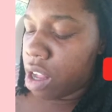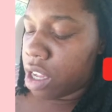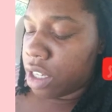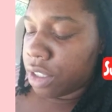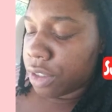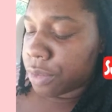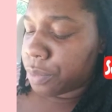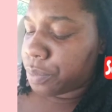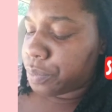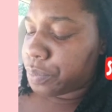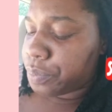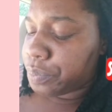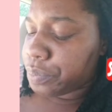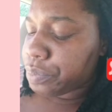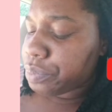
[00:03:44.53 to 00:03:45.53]
And
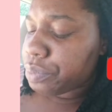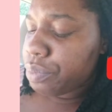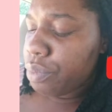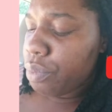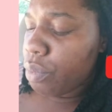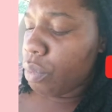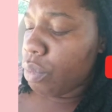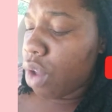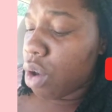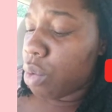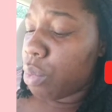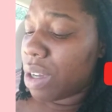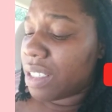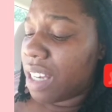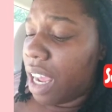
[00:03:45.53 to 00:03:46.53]

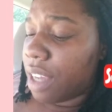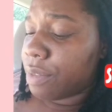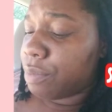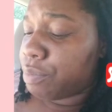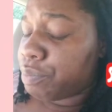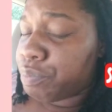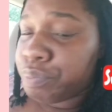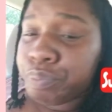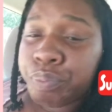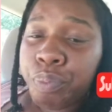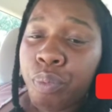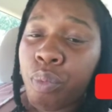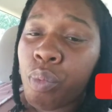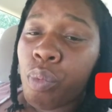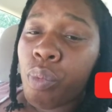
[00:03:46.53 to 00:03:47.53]
whatnot.
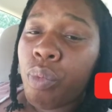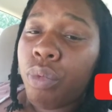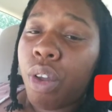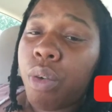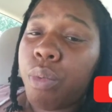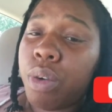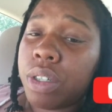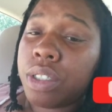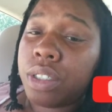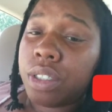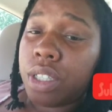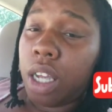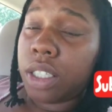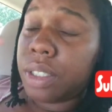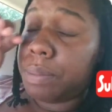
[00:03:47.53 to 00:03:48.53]
Wanted
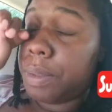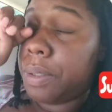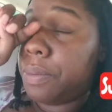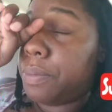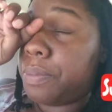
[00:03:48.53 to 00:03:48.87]
to talk to me.